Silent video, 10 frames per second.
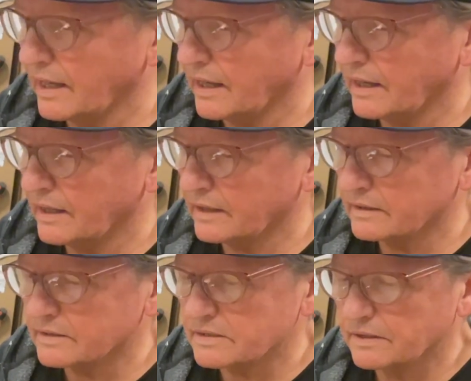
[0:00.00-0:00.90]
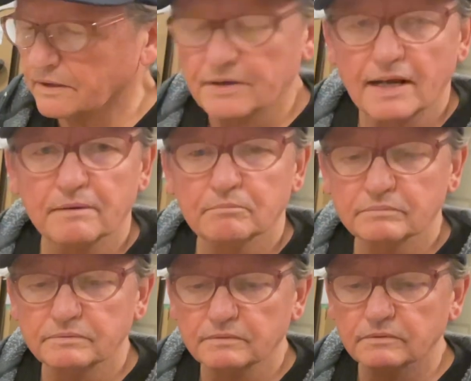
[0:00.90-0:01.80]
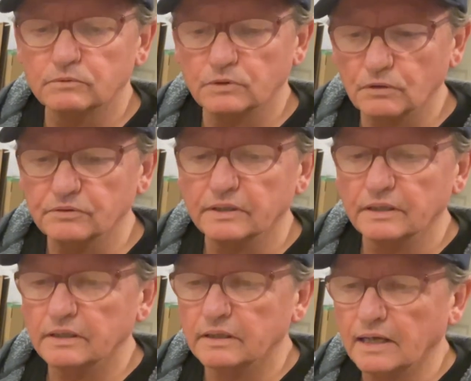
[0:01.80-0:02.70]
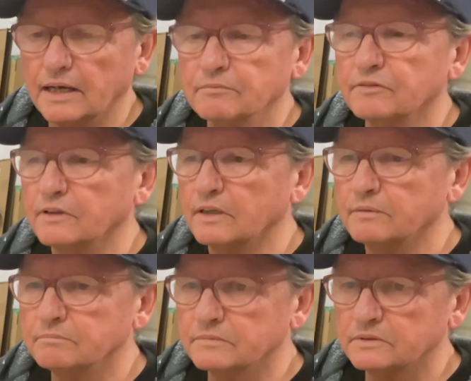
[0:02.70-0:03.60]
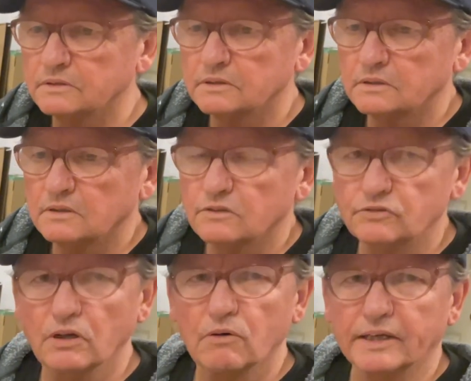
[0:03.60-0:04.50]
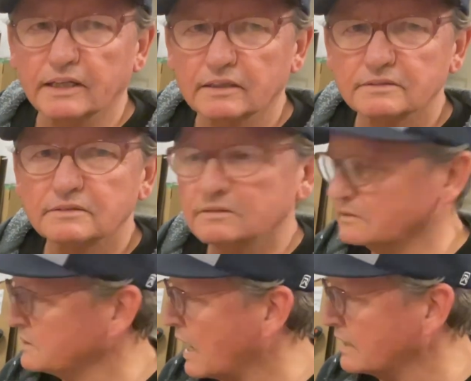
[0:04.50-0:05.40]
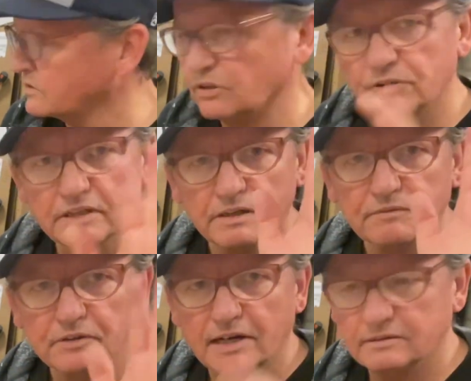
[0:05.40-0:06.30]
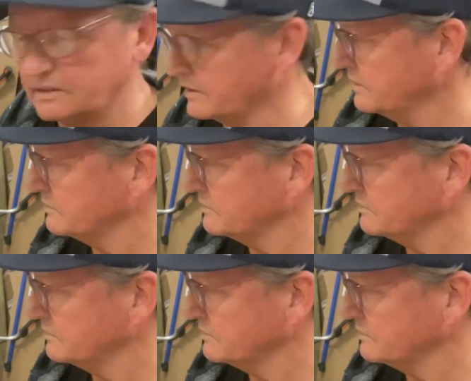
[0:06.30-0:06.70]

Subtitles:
And her name, Rosie, came from Zoe. Hi Zoe, if you're out there.